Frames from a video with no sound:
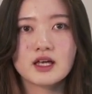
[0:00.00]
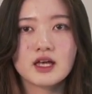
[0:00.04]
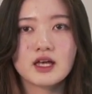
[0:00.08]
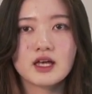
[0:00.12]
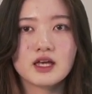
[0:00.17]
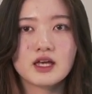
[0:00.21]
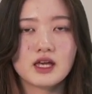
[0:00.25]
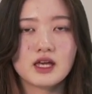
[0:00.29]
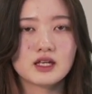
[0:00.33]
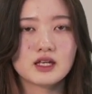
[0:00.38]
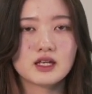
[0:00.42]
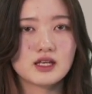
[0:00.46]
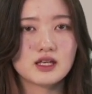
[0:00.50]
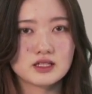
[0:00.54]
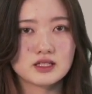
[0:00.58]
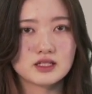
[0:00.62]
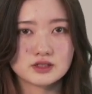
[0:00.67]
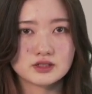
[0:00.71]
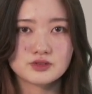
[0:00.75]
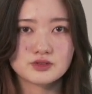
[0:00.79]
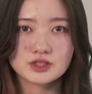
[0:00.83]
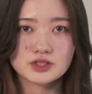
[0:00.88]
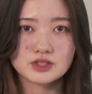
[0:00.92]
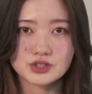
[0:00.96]
And as a
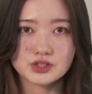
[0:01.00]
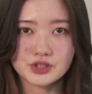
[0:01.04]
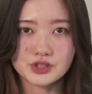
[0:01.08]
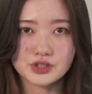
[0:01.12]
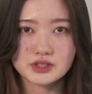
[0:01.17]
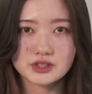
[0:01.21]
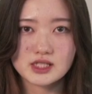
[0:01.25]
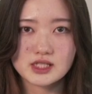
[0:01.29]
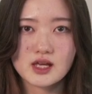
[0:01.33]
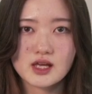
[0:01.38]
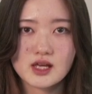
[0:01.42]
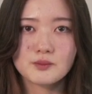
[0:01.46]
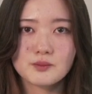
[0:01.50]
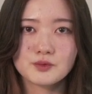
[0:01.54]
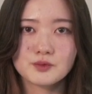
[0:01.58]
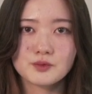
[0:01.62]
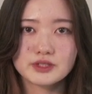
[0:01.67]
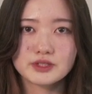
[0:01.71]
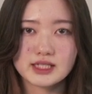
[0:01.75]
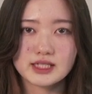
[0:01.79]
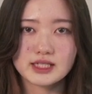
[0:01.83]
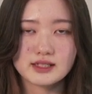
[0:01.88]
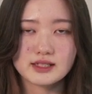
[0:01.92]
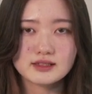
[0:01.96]
result,
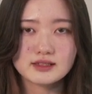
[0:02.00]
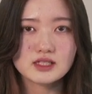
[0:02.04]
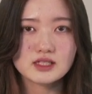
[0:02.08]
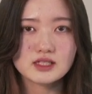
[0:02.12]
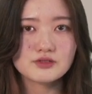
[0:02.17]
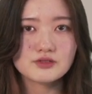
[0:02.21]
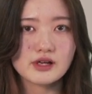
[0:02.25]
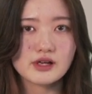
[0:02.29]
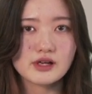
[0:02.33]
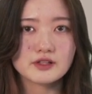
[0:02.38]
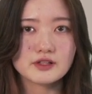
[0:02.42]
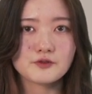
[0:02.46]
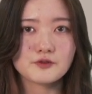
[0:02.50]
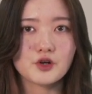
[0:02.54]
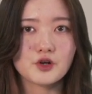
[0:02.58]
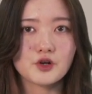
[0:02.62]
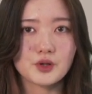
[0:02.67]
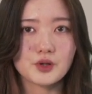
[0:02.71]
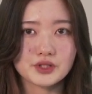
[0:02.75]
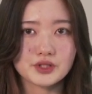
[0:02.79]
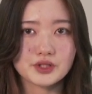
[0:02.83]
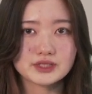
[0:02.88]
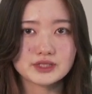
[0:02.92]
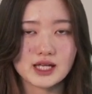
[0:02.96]
mortality rate for
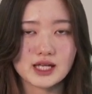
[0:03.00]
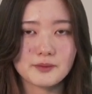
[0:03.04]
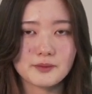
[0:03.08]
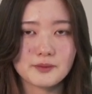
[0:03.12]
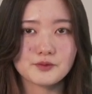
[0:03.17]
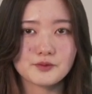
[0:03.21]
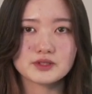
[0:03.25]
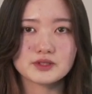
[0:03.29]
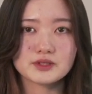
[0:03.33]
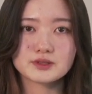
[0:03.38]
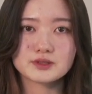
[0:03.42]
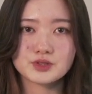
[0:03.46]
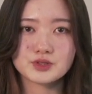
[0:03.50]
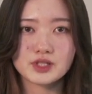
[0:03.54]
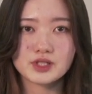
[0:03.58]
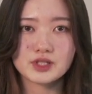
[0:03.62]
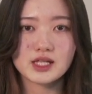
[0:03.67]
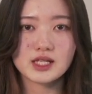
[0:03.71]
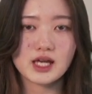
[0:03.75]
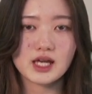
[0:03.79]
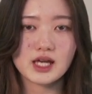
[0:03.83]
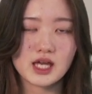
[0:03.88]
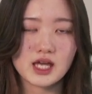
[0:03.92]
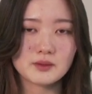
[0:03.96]
O-type was
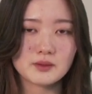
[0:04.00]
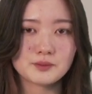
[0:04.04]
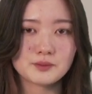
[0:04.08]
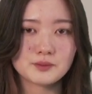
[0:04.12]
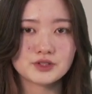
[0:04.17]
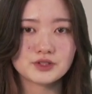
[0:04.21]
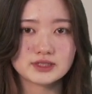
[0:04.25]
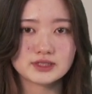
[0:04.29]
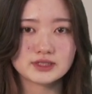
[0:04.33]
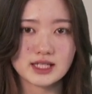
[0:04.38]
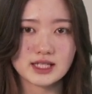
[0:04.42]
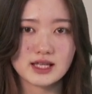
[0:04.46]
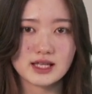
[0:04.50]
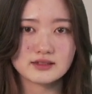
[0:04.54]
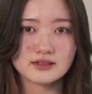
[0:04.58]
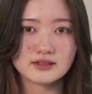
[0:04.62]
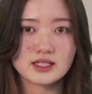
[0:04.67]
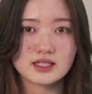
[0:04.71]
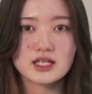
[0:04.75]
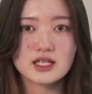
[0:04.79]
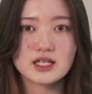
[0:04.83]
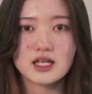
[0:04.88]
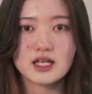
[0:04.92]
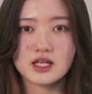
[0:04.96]
28%
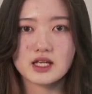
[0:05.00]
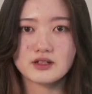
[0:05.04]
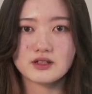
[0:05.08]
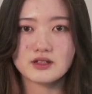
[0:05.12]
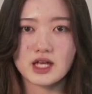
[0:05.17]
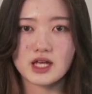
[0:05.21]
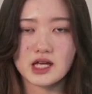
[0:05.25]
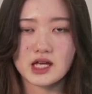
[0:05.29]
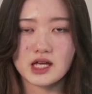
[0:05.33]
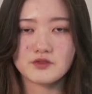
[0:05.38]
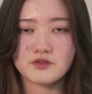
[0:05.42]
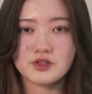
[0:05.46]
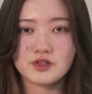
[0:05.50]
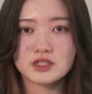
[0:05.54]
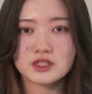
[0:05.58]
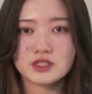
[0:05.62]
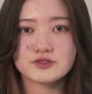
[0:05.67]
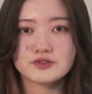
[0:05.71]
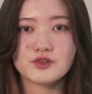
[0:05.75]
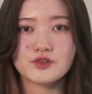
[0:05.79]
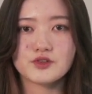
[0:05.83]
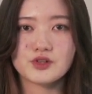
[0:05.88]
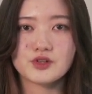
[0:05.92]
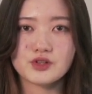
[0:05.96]
and average
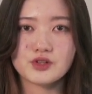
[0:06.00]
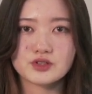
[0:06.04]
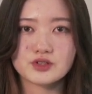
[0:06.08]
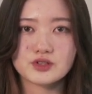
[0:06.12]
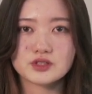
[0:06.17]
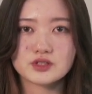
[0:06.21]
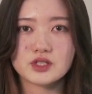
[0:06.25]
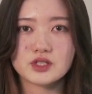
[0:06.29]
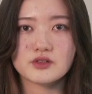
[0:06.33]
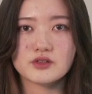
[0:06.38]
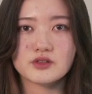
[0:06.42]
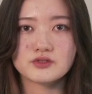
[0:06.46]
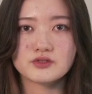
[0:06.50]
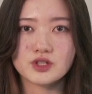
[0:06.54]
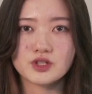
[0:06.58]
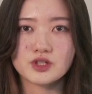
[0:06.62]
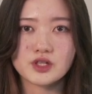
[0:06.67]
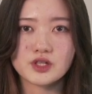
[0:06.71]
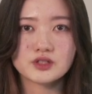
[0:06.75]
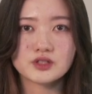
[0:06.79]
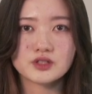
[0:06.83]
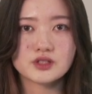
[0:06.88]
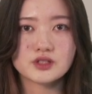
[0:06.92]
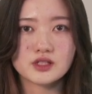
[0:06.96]
for those
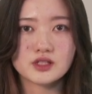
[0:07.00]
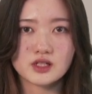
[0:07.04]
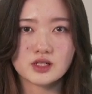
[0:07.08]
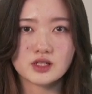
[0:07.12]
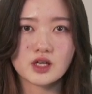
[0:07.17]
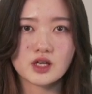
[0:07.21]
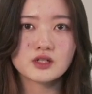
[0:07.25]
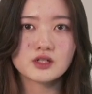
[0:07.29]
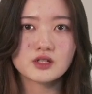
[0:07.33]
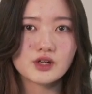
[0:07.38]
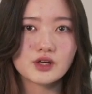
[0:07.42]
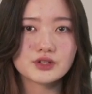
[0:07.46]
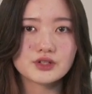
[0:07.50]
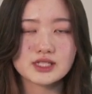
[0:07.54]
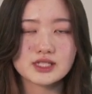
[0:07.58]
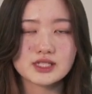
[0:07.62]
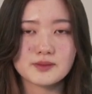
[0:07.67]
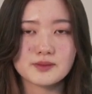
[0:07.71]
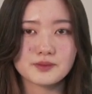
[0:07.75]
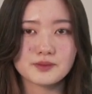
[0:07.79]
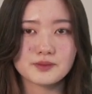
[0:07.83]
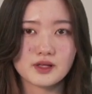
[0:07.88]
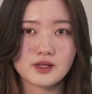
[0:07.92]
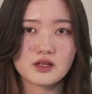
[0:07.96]

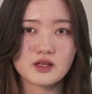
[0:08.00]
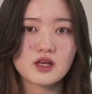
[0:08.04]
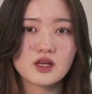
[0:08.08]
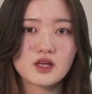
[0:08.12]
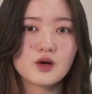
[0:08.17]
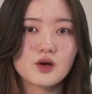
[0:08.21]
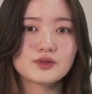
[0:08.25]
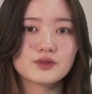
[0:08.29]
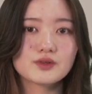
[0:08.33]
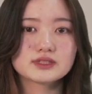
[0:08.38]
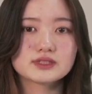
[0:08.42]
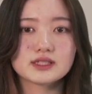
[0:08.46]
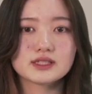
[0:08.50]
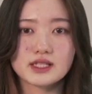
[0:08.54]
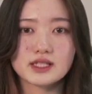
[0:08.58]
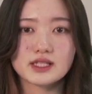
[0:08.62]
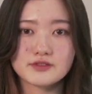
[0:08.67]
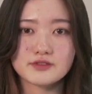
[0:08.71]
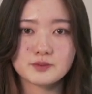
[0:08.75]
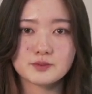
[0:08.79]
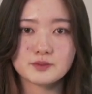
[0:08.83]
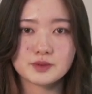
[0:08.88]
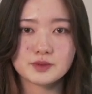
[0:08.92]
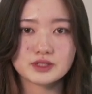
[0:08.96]
non-O-type blood was
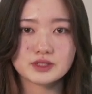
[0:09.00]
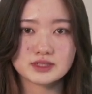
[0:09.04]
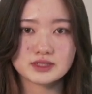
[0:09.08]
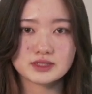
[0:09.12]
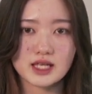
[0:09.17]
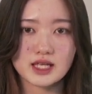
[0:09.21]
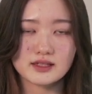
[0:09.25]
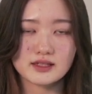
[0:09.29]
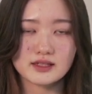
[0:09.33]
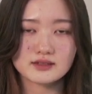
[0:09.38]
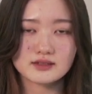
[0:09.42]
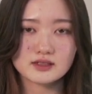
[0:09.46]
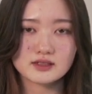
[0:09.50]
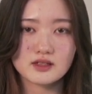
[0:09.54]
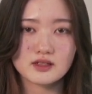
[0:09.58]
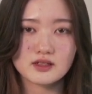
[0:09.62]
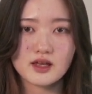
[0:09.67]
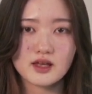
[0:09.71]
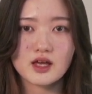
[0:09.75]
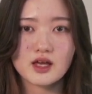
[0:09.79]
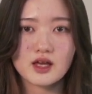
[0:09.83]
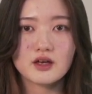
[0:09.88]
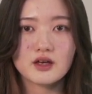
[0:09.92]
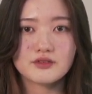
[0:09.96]
11%.
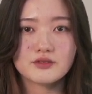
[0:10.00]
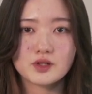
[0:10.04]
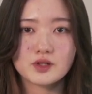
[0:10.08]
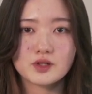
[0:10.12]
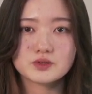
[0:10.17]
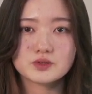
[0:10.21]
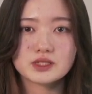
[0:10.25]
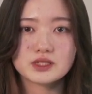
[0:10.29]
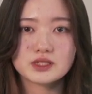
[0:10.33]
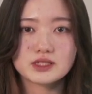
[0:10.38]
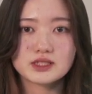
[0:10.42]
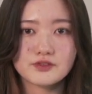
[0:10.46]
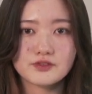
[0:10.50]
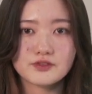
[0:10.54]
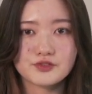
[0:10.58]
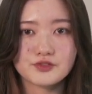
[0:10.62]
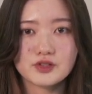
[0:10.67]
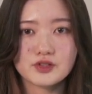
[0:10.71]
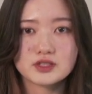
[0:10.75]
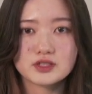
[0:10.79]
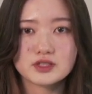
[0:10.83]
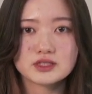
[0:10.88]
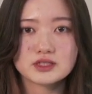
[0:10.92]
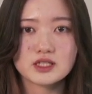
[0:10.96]
There was a
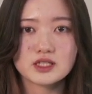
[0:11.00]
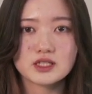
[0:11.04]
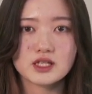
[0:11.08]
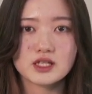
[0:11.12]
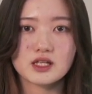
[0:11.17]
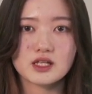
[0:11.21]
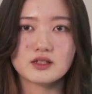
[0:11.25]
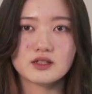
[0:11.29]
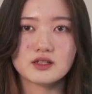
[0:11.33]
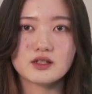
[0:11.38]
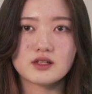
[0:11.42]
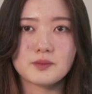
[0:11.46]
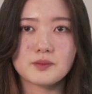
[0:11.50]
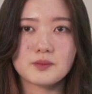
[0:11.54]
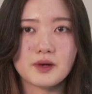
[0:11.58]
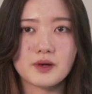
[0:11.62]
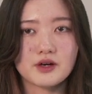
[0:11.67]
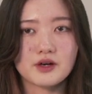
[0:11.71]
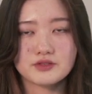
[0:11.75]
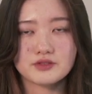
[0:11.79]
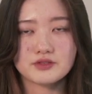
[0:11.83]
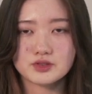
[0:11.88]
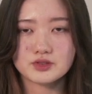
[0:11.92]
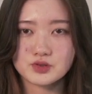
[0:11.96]
difference in
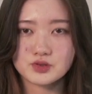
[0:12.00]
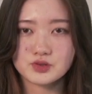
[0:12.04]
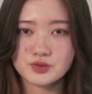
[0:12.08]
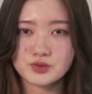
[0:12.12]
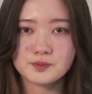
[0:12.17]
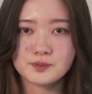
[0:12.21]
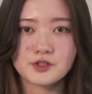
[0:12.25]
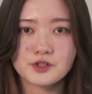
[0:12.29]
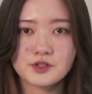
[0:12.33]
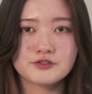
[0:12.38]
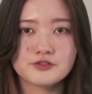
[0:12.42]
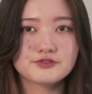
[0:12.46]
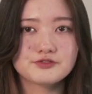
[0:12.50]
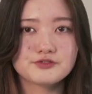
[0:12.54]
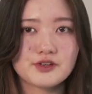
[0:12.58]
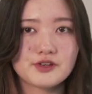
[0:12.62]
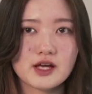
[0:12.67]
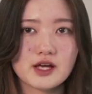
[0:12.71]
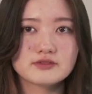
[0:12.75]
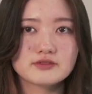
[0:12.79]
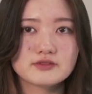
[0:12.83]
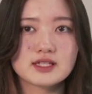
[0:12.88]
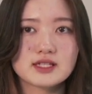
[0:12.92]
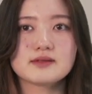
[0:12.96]
about
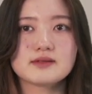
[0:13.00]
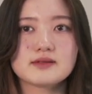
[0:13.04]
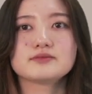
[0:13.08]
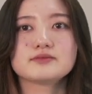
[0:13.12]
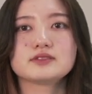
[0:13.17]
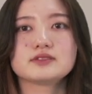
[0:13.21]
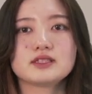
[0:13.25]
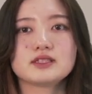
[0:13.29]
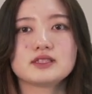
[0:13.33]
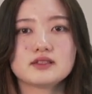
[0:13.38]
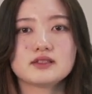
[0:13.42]
2.5 times.